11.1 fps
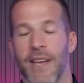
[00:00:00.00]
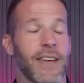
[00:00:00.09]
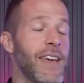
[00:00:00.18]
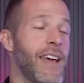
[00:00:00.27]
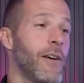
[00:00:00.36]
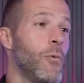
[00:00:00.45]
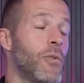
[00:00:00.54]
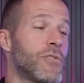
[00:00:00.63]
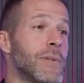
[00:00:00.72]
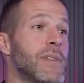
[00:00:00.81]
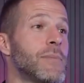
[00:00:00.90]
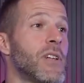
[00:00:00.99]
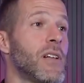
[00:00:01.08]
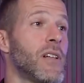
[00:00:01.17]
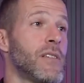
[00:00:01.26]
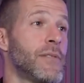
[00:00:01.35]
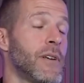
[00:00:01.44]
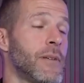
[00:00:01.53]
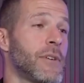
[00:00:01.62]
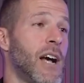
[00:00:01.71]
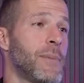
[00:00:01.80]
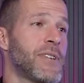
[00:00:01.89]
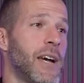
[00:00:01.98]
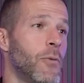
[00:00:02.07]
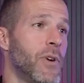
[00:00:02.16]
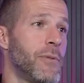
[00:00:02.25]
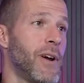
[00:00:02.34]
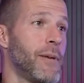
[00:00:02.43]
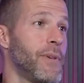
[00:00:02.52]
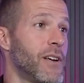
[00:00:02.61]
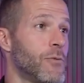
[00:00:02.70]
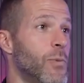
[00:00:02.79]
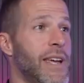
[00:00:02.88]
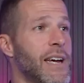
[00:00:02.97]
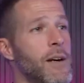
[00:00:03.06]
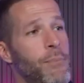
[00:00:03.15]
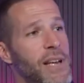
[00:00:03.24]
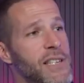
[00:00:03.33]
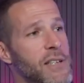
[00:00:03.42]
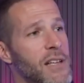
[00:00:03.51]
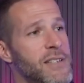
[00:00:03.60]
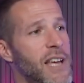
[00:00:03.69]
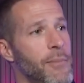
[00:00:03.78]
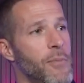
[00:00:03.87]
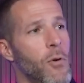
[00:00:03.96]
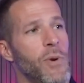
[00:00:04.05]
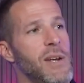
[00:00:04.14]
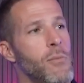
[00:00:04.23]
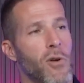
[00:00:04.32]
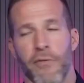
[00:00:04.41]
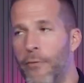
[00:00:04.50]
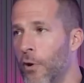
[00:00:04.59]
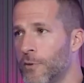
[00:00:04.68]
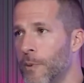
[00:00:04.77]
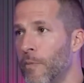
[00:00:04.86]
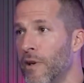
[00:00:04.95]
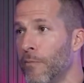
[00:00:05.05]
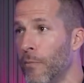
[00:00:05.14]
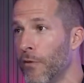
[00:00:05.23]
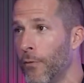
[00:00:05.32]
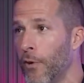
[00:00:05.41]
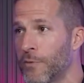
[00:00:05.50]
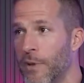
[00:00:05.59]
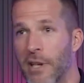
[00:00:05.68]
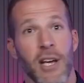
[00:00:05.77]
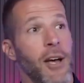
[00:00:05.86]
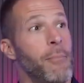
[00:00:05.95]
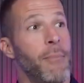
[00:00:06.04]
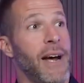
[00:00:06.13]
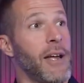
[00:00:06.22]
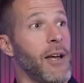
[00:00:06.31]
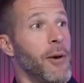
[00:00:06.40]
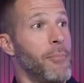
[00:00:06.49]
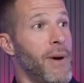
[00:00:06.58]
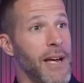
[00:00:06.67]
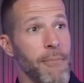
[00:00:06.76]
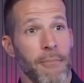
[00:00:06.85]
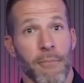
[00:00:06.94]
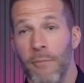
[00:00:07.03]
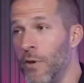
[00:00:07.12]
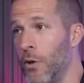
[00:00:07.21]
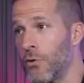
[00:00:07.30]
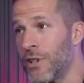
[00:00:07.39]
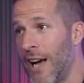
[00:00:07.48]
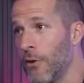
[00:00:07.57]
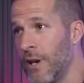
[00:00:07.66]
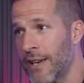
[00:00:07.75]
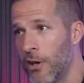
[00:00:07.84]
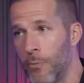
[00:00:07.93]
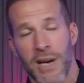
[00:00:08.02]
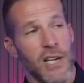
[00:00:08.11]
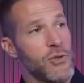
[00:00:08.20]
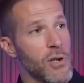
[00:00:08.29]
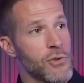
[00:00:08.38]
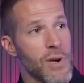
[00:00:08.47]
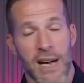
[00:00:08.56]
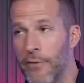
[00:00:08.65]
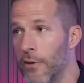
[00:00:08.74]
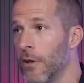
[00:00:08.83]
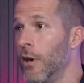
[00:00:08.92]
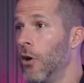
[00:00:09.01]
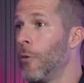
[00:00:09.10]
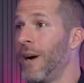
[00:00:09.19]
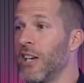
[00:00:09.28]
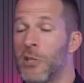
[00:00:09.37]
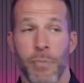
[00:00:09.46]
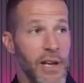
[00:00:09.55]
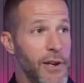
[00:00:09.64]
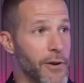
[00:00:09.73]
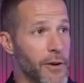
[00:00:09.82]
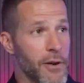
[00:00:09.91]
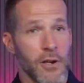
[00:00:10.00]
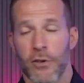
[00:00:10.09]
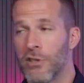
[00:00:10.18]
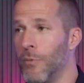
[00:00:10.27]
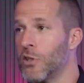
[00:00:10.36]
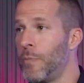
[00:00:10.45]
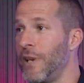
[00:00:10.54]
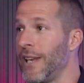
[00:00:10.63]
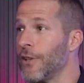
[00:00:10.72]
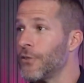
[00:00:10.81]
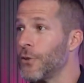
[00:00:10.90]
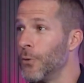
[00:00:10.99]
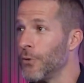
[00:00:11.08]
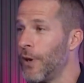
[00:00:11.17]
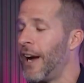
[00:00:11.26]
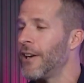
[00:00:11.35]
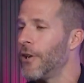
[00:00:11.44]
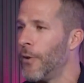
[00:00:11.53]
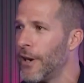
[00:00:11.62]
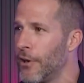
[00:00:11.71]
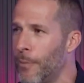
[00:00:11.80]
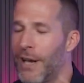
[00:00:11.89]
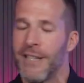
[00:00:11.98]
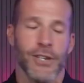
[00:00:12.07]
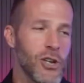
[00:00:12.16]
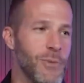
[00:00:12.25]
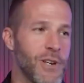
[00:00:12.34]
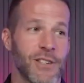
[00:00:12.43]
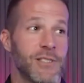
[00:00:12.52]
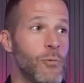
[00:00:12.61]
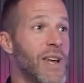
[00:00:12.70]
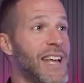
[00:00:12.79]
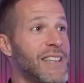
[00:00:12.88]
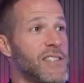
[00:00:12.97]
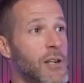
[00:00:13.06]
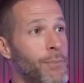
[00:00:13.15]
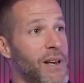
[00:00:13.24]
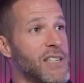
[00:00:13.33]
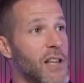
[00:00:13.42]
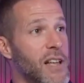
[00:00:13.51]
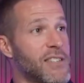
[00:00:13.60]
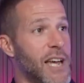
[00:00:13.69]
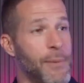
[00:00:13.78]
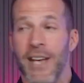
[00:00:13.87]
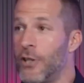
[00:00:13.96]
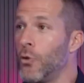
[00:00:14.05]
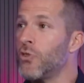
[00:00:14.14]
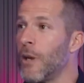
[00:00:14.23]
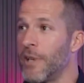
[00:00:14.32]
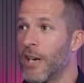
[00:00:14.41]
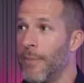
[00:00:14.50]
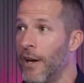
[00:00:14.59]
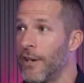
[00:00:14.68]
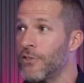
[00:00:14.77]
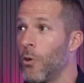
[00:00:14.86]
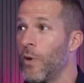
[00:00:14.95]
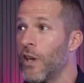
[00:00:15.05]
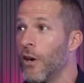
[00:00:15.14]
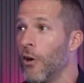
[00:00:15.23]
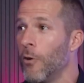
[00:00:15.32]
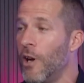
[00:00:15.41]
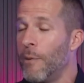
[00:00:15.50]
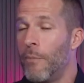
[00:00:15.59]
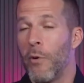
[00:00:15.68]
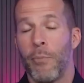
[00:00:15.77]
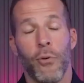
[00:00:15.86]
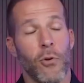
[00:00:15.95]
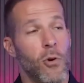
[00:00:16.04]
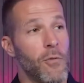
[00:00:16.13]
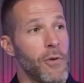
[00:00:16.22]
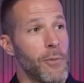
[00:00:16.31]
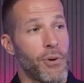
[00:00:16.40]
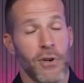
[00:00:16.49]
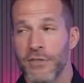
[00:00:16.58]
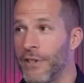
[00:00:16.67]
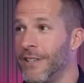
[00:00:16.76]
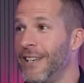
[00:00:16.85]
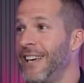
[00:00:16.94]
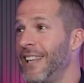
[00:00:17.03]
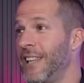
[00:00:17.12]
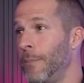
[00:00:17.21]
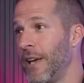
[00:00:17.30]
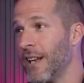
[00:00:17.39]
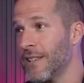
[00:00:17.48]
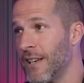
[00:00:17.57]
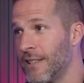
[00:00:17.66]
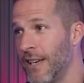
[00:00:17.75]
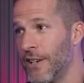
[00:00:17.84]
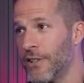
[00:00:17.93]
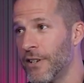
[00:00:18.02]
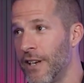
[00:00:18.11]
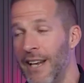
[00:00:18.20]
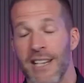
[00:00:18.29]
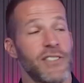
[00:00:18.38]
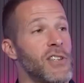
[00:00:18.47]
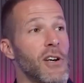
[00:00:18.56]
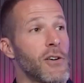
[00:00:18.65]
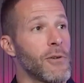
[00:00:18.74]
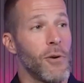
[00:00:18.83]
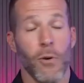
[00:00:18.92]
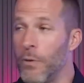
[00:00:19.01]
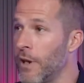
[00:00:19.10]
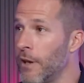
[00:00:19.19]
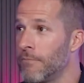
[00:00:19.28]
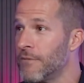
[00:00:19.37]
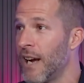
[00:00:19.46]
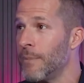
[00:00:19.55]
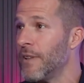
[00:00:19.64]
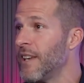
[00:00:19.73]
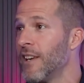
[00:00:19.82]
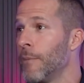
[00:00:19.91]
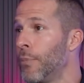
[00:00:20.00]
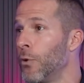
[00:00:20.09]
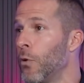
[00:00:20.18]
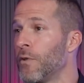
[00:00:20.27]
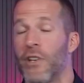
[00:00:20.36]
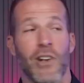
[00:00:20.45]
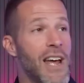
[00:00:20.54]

It can't. Sometimes the cops can't win, right? Because we get complaints all the time. Oh, we need more enforcement. We need more enforcement. My child got killed by a drunk driver or by a speeder or someone speeding in the schools. I know, but I tell you, because we get these complaints all the time. Do something about it. So we go, but we pull over a person and they may get a citation, and it's their only time that they get pulled over in their